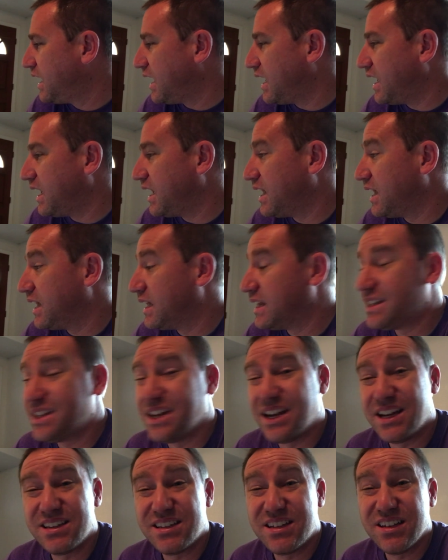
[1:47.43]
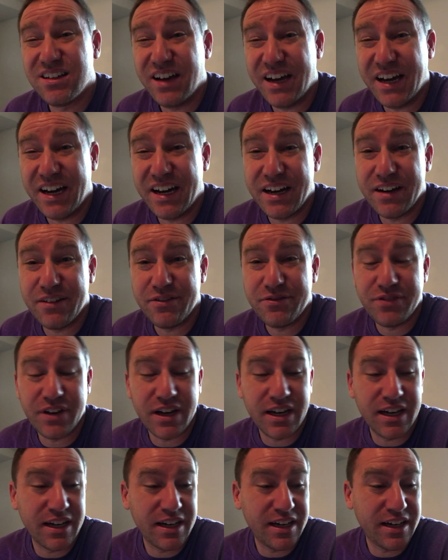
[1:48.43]
And then I still
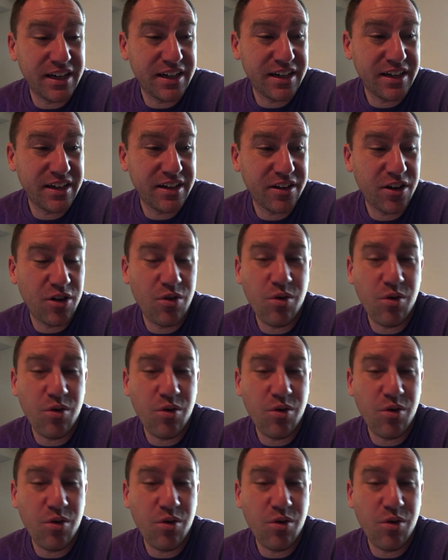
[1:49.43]
have